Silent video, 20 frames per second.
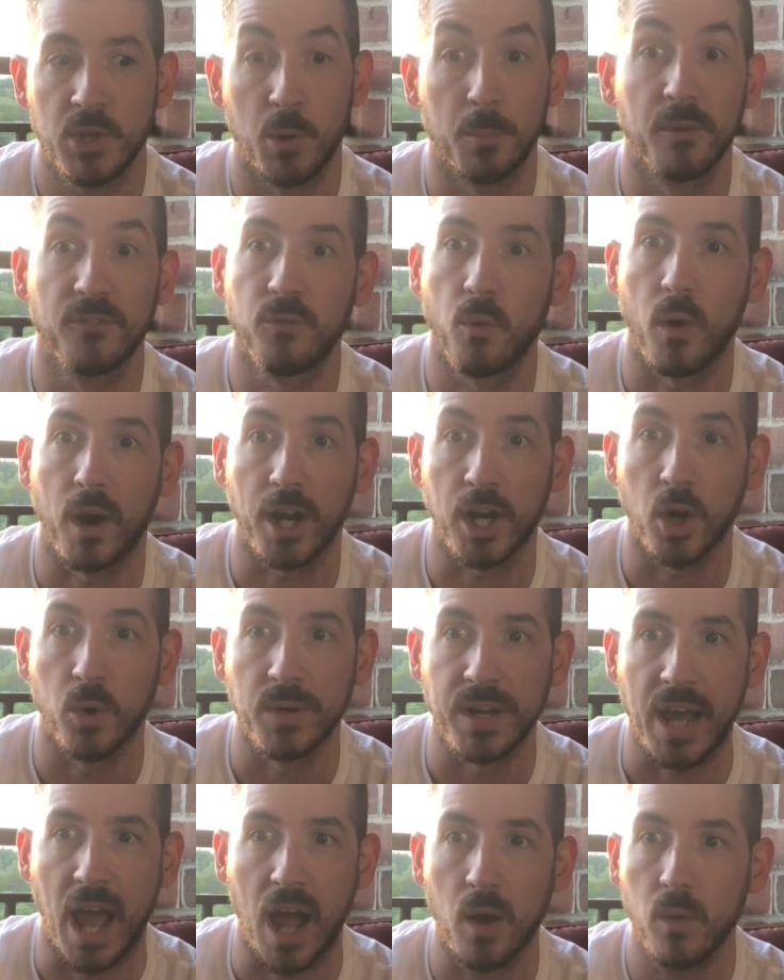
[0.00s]
before I go
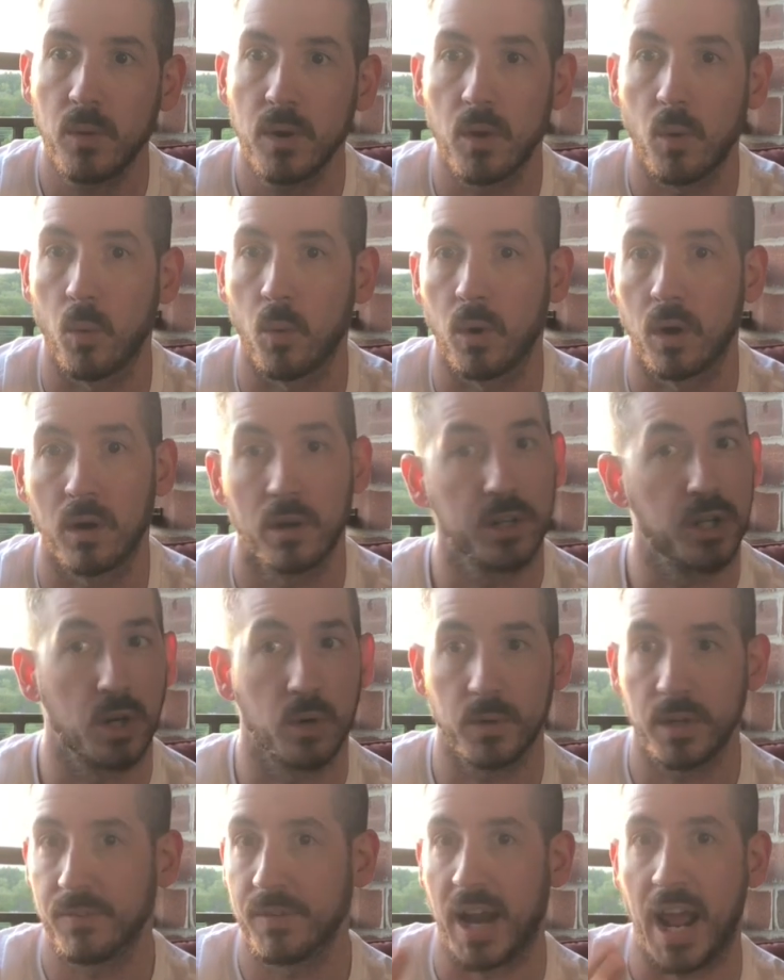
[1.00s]
down, or
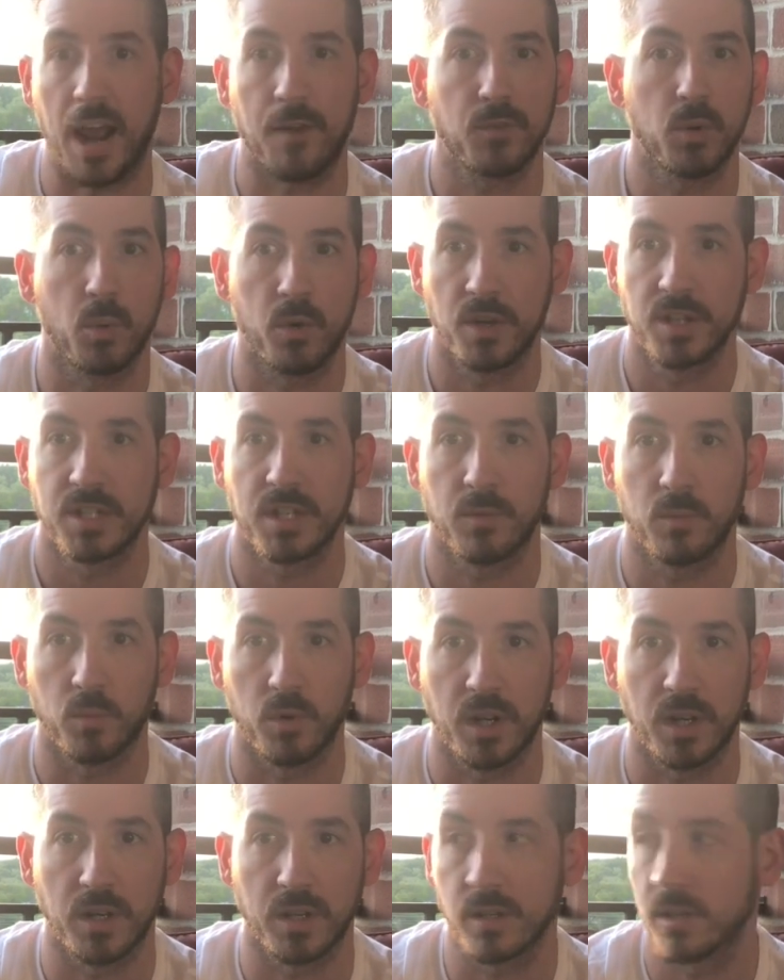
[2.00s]
even afterwards, and
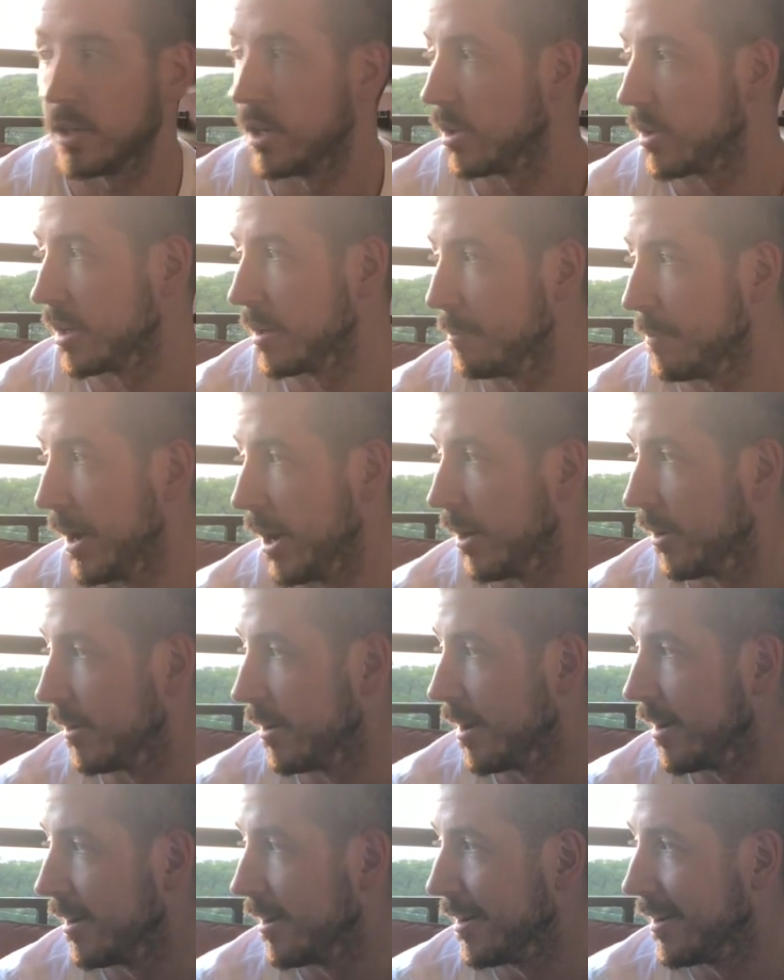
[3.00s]
we can
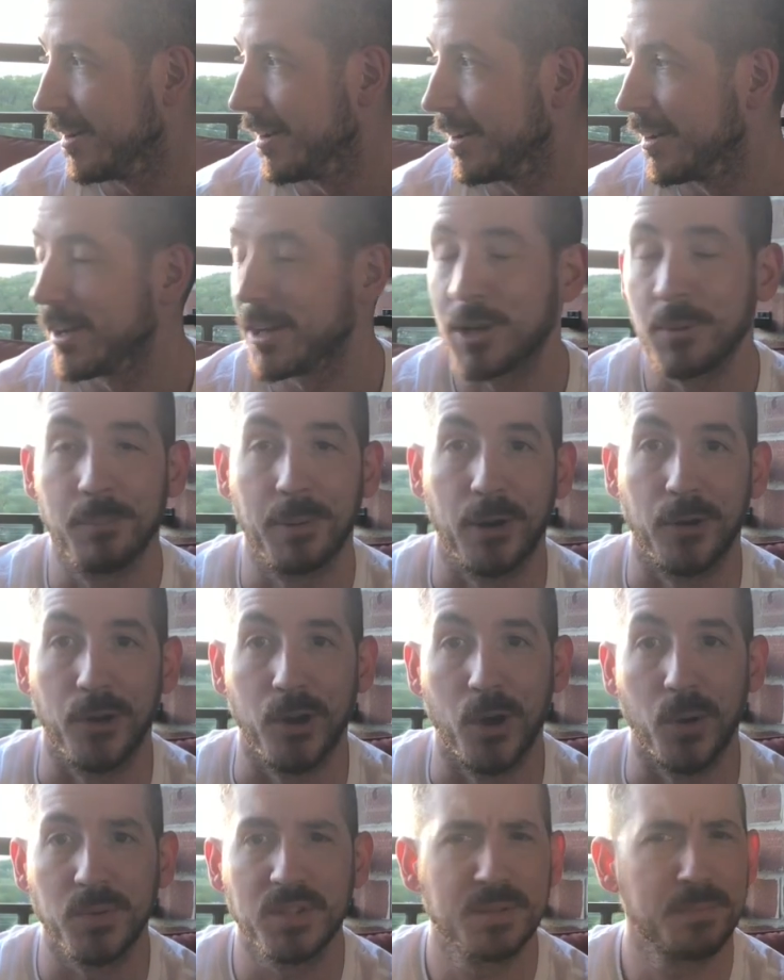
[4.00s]
compare
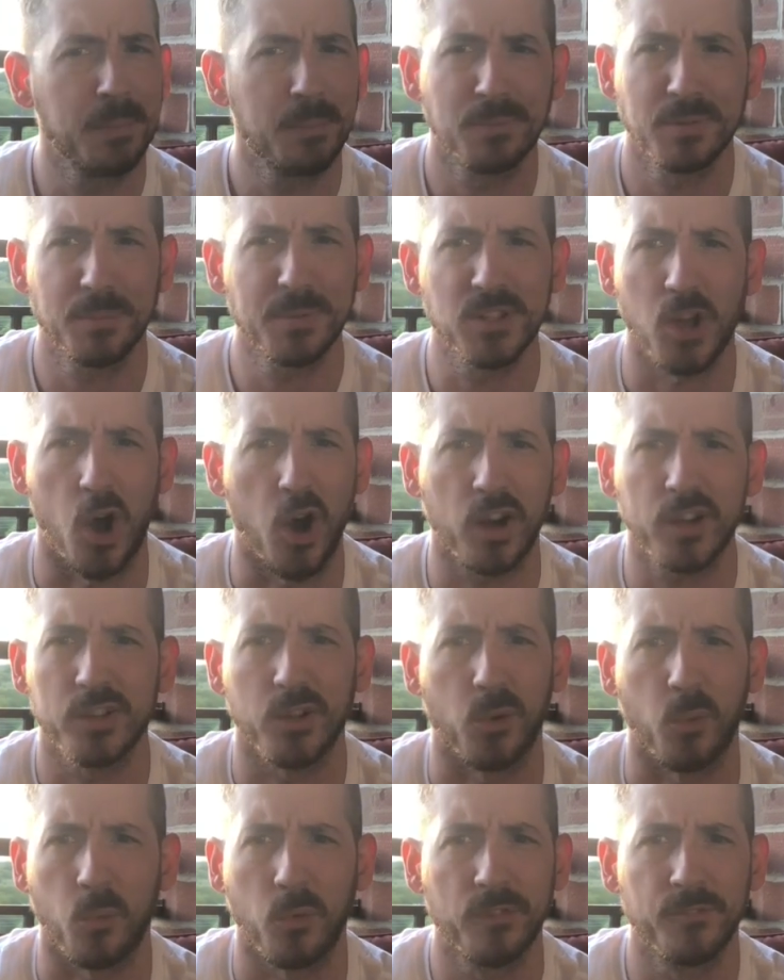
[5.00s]
notes. Somebody's honking
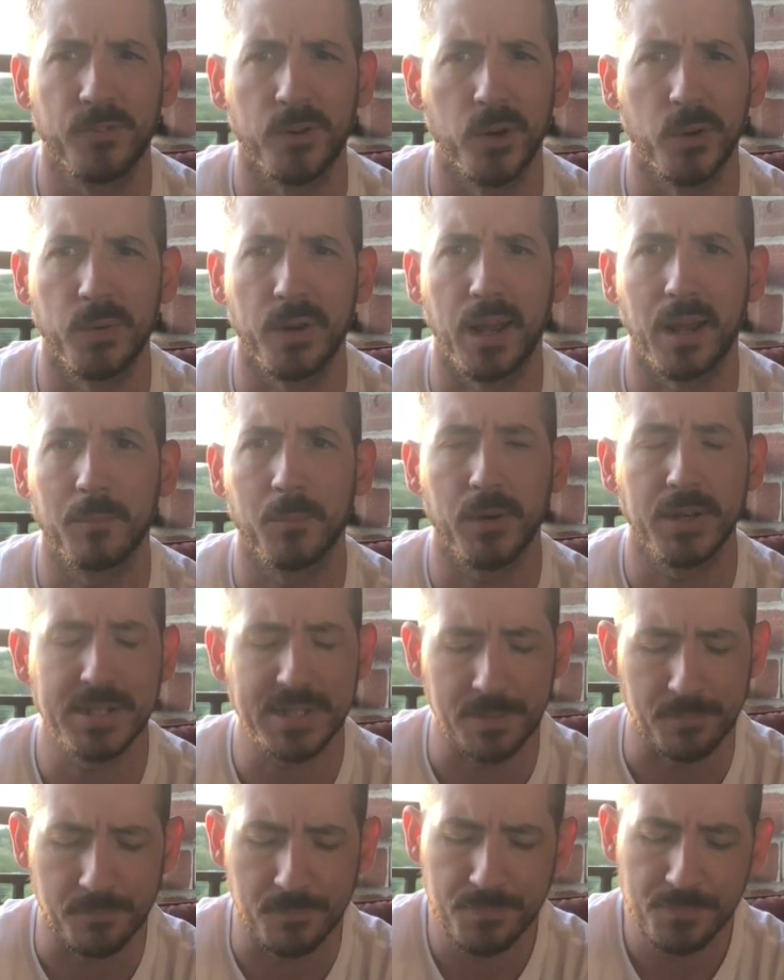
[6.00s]
their horn for no damn
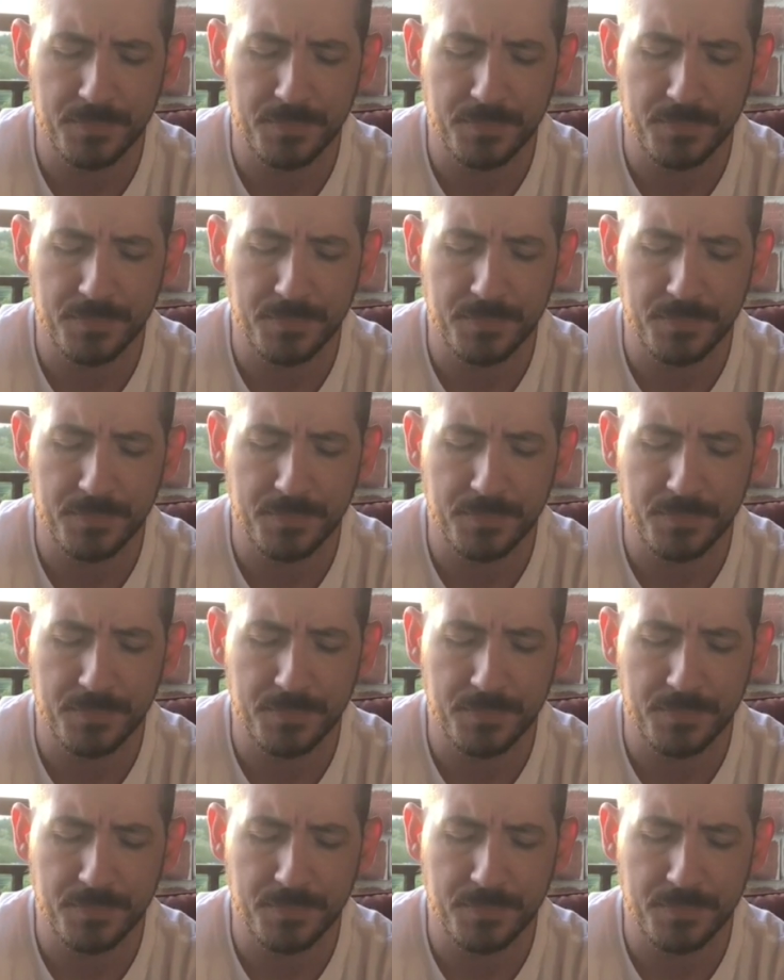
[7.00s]
reason.